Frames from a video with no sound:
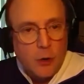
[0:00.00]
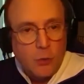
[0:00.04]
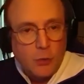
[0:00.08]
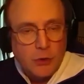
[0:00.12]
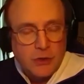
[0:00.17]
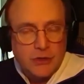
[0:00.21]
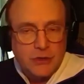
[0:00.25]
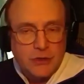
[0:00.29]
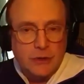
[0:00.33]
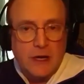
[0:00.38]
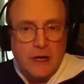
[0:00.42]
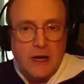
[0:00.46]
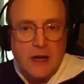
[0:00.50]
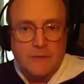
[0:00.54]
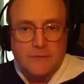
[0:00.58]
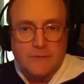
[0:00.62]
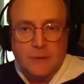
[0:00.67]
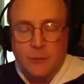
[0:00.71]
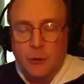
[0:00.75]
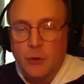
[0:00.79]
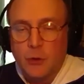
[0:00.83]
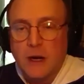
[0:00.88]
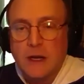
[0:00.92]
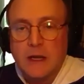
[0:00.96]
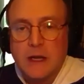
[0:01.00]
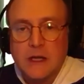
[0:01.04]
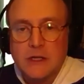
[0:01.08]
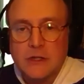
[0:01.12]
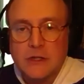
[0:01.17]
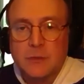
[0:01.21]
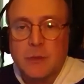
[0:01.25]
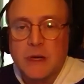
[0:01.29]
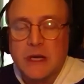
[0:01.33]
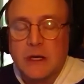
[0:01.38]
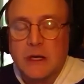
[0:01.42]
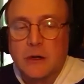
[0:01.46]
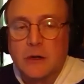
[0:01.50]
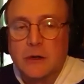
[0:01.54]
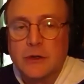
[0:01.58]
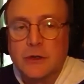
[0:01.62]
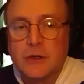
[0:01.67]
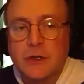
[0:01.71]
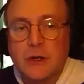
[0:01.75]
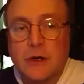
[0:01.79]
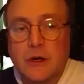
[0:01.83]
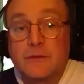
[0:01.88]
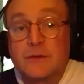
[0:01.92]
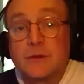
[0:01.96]
We're still going to have some great guest speakers,
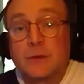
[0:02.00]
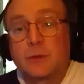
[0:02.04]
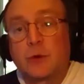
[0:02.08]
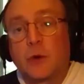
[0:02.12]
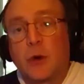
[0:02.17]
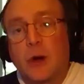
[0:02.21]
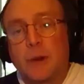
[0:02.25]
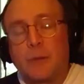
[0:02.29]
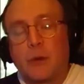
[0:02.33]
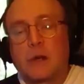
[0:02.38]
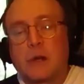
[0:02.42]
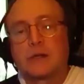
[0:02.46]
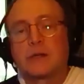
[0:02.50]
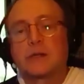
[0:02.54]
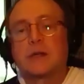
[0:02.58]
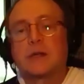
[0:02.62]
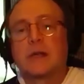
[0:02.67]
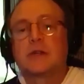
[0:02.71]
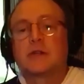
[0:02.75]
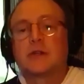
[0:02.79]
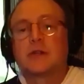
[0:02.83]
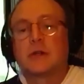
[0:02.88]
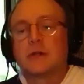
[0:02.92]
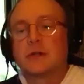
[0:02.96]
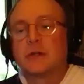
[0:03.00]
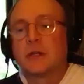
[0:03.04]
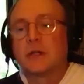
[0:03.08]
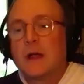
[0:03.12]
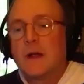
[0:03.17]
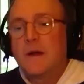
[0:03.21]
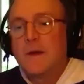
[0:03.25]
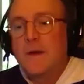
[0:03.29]
going to have some great presentations